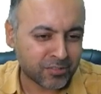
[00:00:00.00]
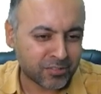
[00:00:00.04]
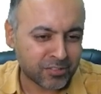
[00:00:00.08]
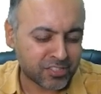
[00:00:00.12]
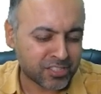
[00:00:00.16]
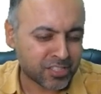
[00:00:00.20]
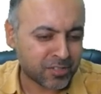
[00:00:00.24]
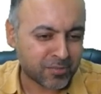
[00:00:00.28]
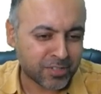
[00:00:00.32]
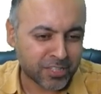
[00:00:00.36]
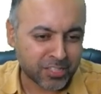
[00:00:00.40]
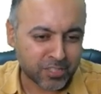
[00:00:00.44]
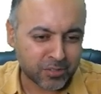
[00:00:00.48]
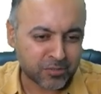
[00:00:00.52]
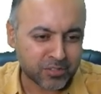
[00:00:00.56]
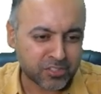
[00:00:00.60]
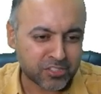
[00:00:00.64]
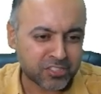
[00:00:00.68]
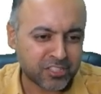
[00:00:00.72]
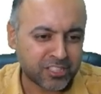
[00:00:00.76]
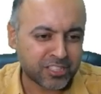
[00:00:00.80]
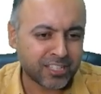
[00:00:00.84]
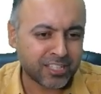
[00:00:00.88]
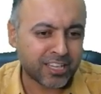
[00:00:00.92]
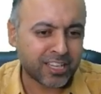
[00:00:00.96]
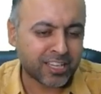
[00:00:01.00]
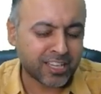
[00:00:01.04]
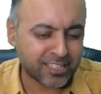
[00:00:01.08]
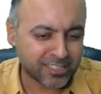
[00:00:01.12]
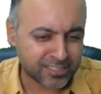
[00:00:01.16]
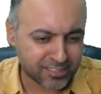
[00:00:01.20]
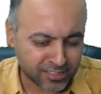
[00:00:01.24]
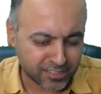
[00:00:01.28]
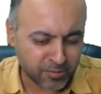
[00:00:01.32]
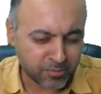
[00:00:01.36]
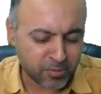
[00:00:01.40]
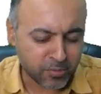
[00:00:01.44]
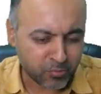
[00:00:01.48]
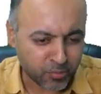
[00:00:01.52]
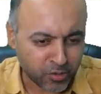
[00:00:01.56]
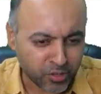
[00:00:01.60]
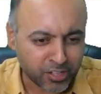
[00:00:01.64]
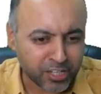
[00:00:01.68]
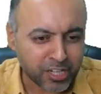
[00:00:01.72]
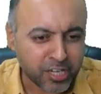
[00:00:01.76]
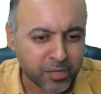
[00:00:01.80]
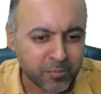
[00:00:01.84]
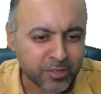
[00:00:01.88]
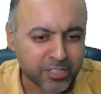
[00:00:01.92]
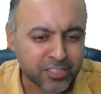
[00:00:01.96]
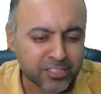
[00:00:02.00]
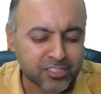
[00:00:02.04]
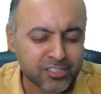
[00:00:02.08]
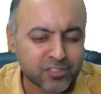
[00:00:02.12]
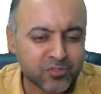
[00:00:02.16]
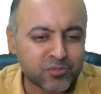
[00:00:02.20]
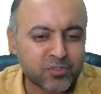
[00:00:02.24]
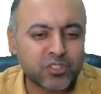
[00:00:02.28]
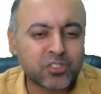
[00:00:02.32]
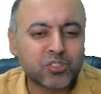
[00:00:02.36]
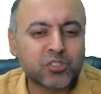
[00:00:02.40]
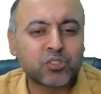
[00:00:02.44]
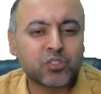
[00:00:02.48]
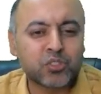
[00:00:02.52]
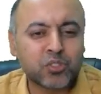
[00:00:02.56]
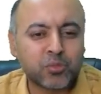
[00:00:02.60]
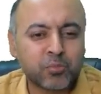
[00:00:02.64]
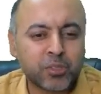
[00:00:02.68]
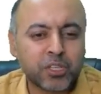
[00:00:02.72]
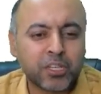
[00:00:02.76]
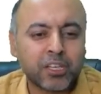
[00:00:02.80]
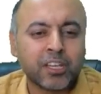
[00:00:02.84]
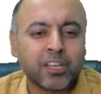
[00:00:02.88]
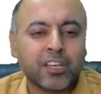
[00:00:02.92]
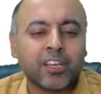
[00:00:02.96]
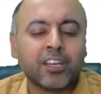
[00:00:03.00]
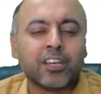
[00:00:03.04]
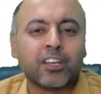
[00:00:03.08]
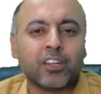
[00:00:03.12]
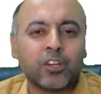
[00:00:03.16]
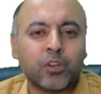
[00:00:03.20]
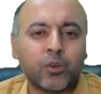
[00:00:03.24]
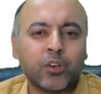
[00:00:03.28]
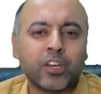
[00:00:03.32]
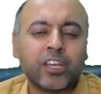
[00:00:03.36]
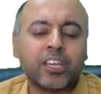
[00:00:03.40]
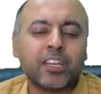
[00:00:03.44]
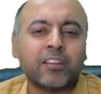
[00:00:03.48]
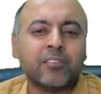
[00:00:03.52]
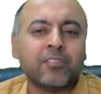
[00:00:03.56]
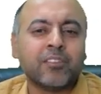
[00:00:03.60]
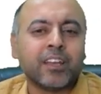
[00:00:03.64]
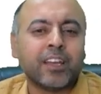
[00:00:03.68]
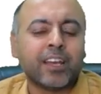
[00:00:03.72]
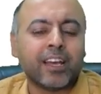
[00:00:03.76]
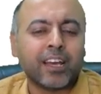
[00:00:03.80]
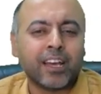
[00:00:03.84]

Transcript: See, Biochemistry has some important images which you should be knowing.